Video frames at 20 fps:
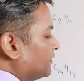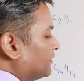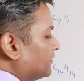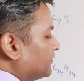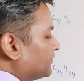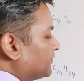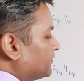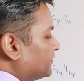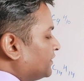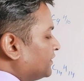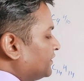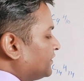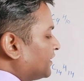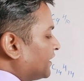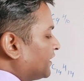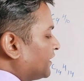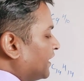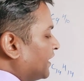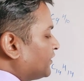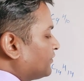
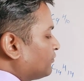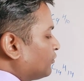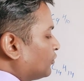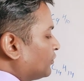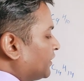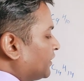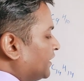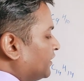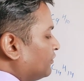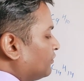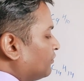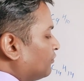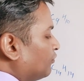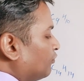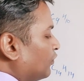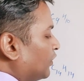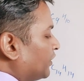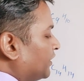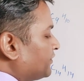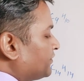C10H14.
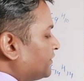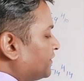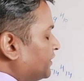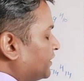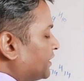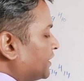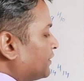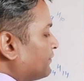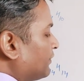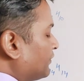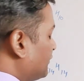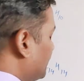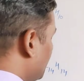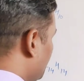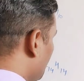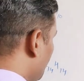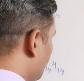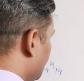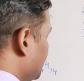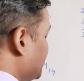What is the degree of
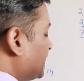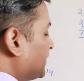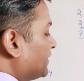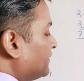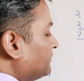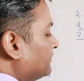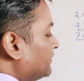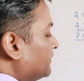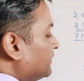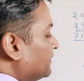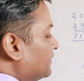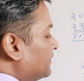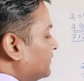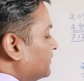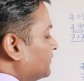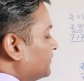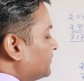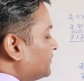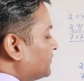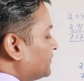unsaturation here?
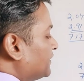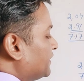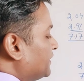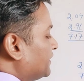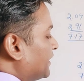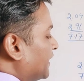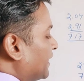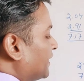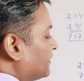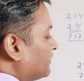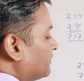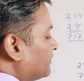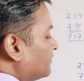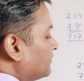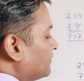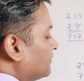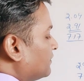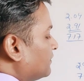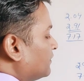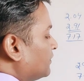C10
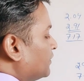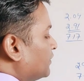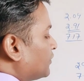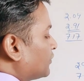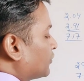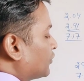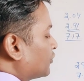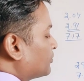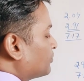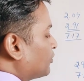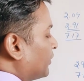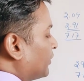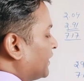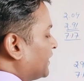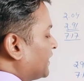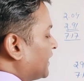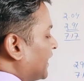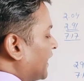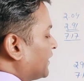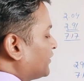
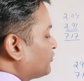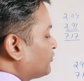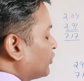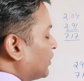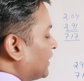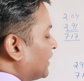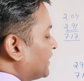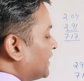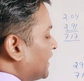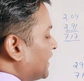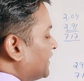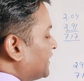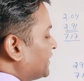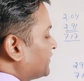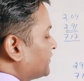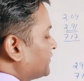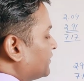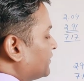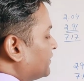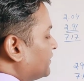corresponding H for alkane
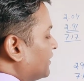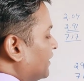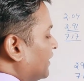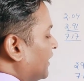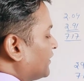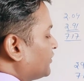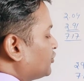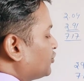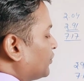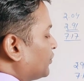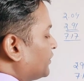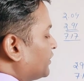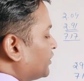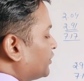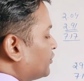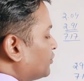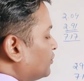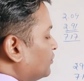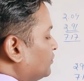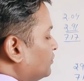is
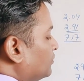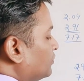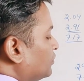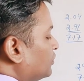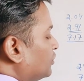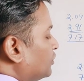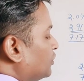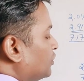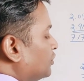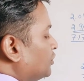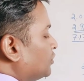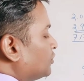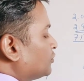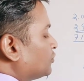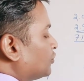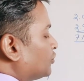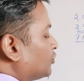H22. So